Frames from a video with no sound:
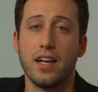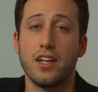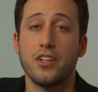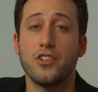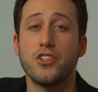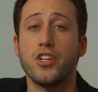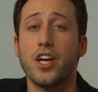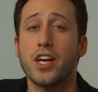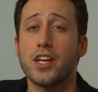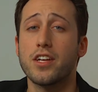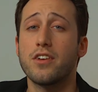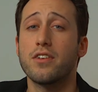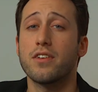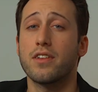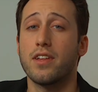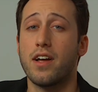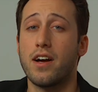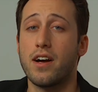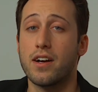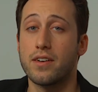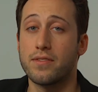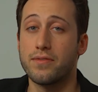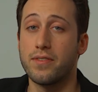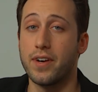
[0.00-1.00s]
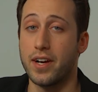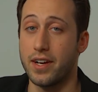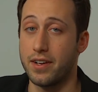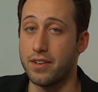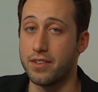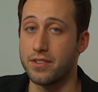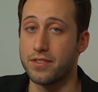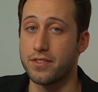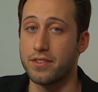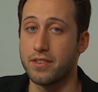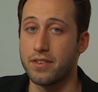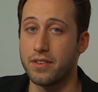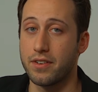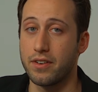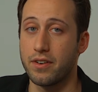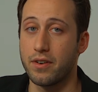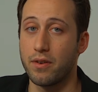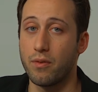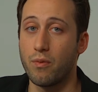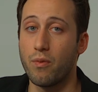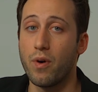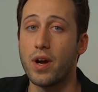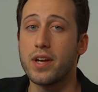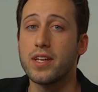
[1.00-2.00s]
Check your log files.
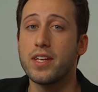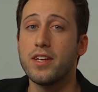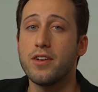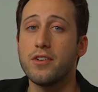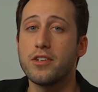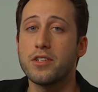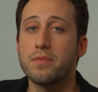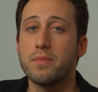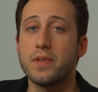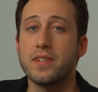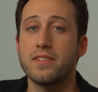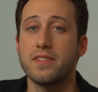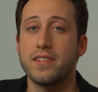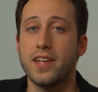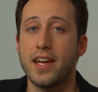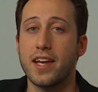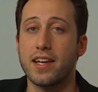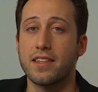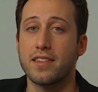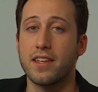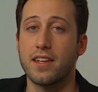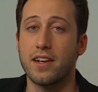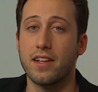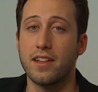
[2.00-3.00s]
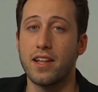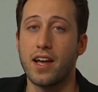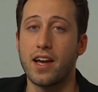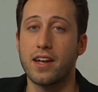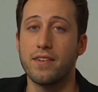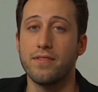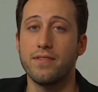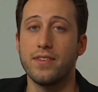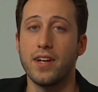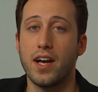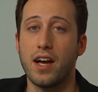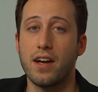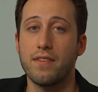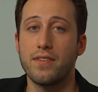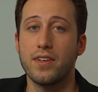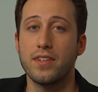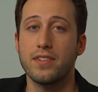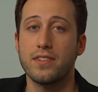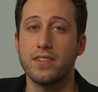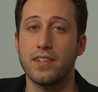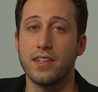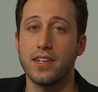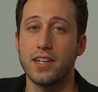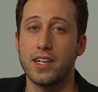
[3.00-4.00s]
One huge mistake that a lot of
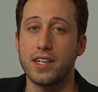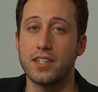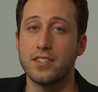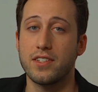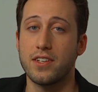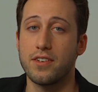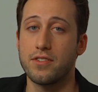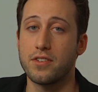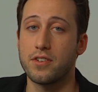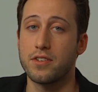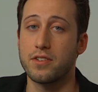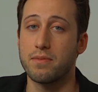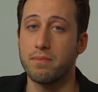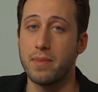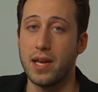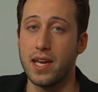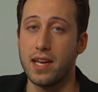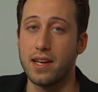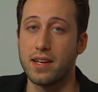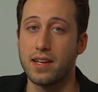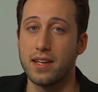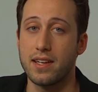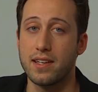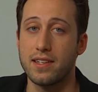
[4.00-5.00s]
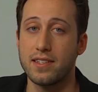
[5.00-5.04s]
novice Linux users make